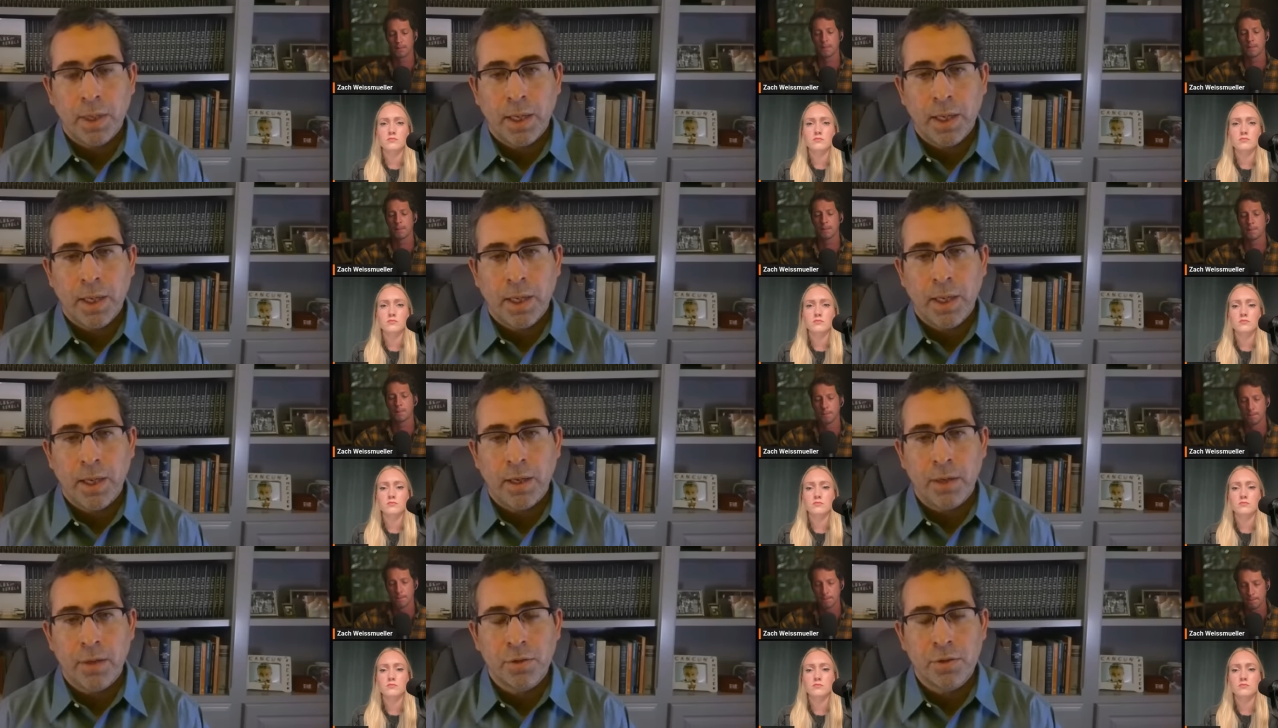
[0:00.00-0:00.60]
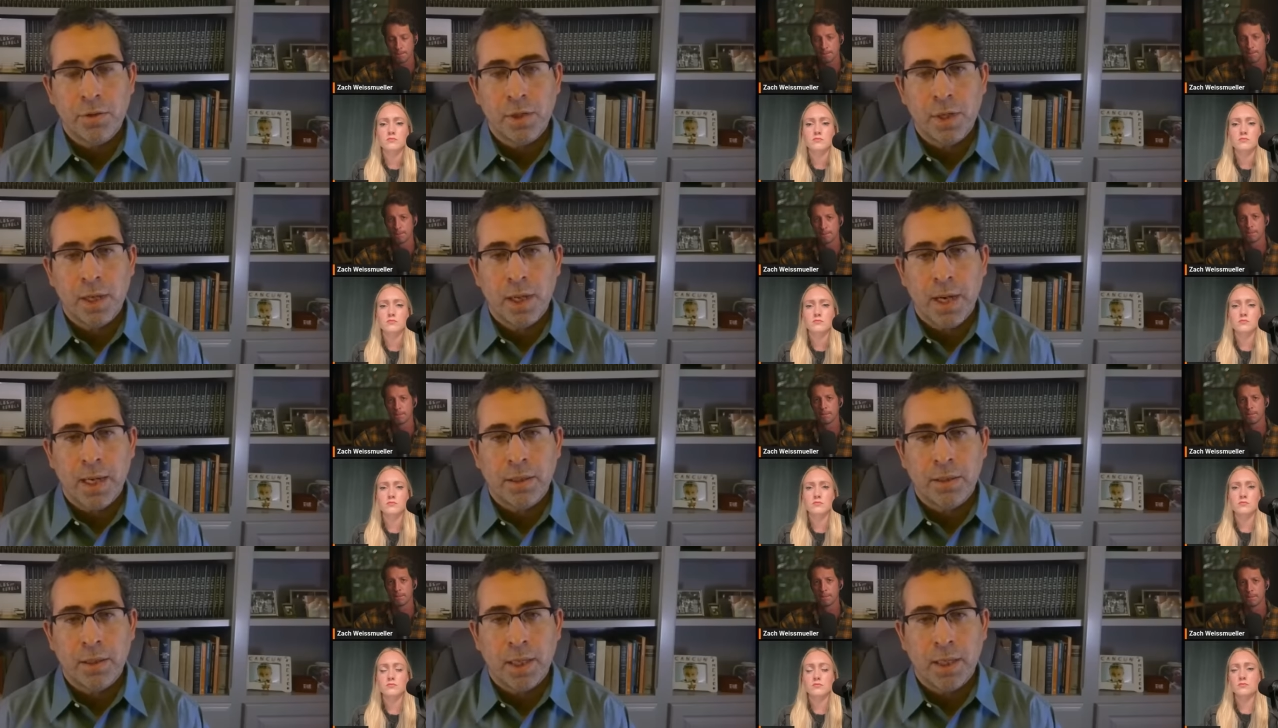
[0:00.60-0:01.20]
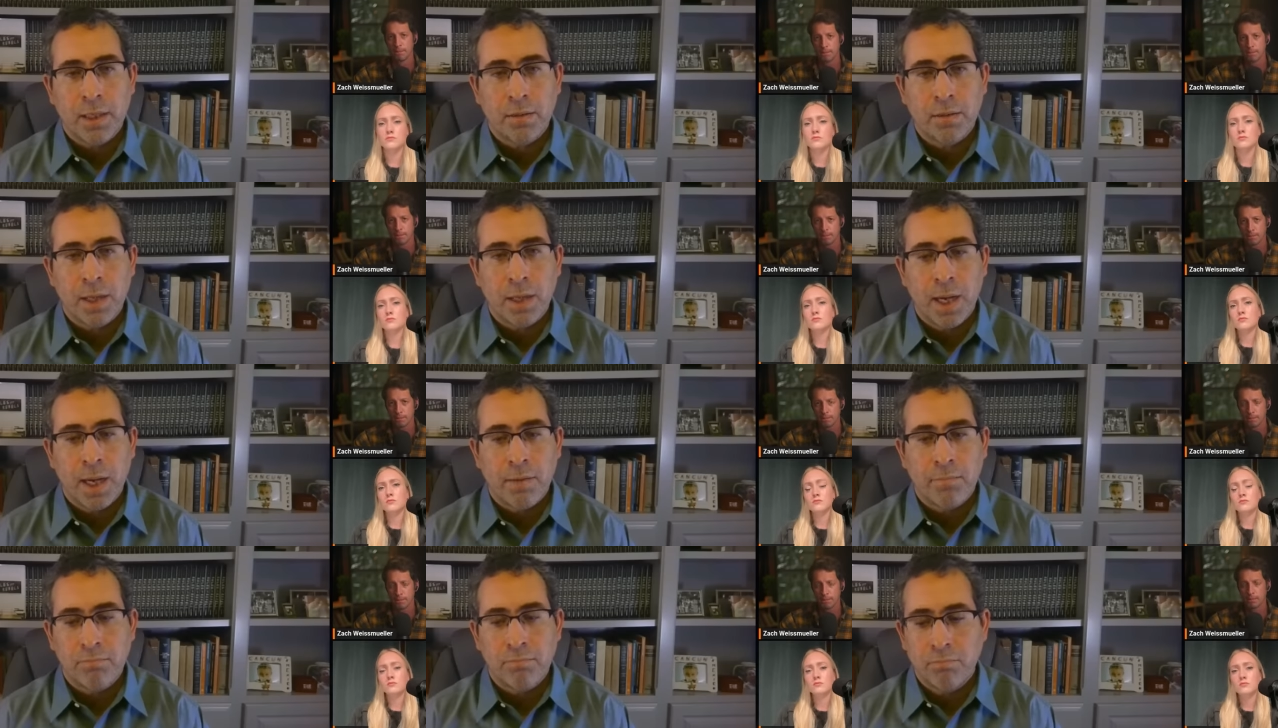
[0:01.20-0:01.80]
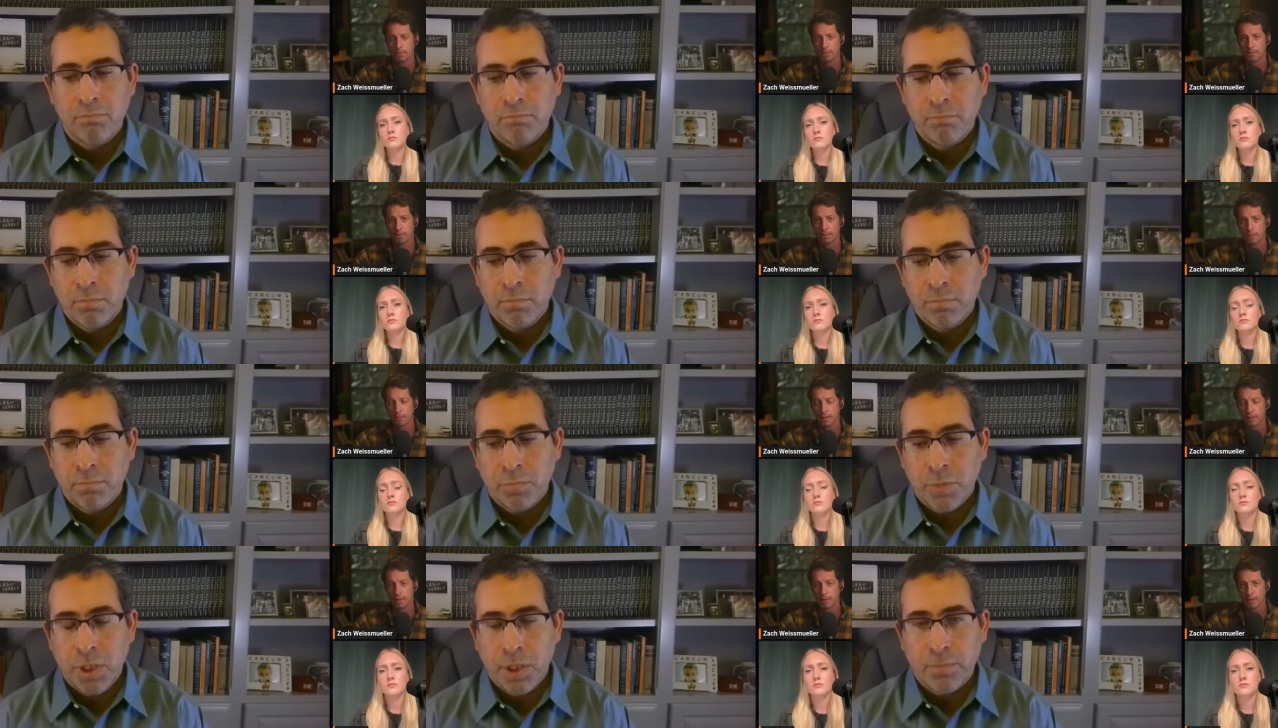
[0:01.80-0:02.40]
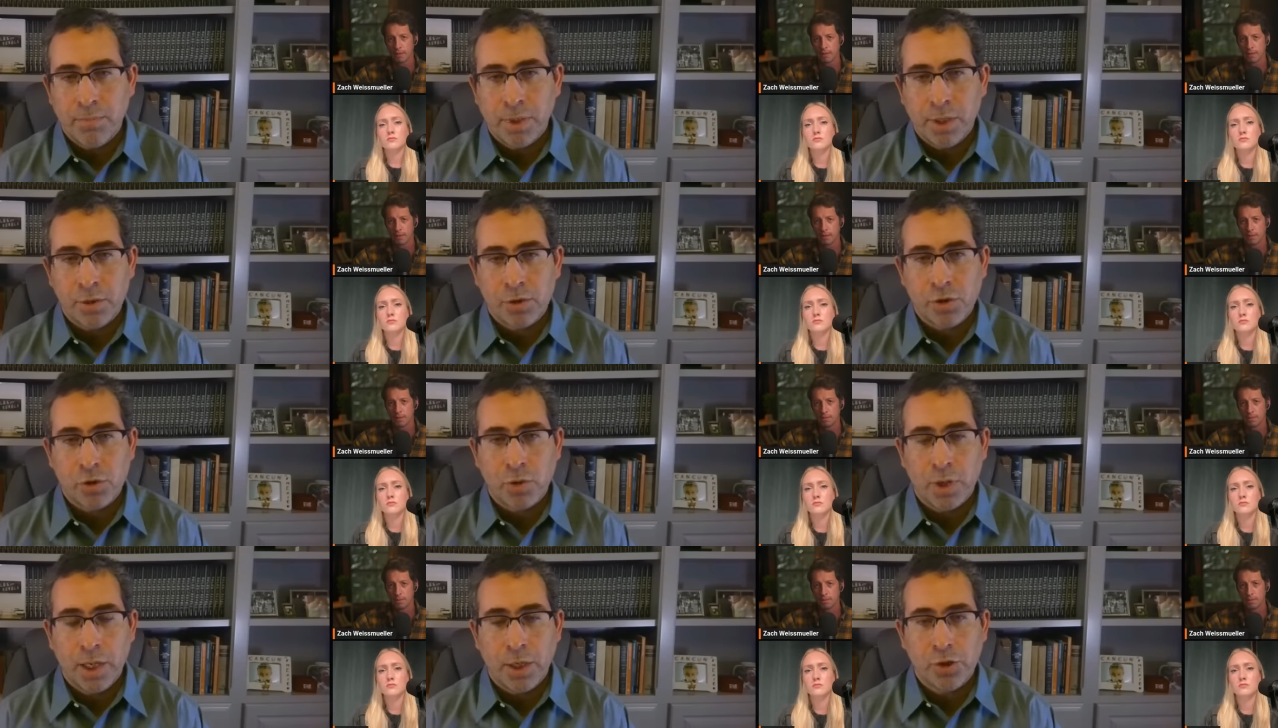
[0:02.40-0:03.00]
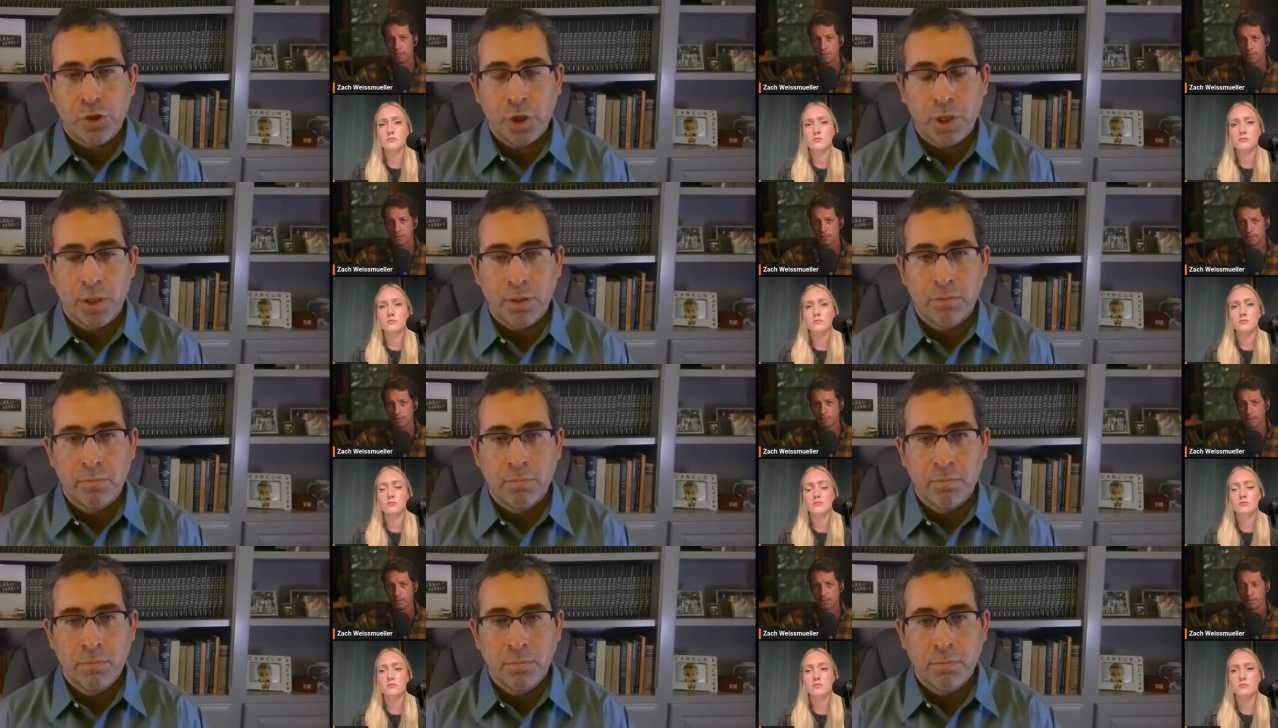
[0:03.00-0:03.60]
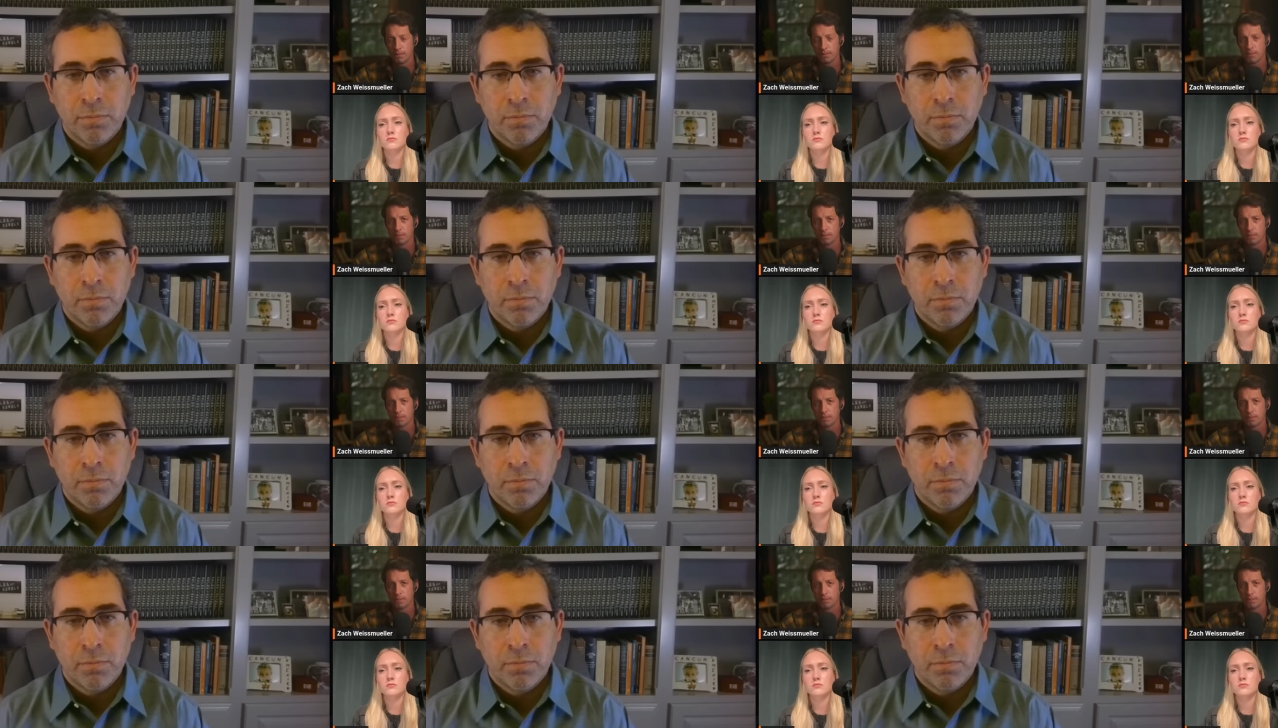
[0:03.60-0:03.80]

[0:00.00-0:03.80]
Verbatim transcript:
Speaker 1: And I think that the administration,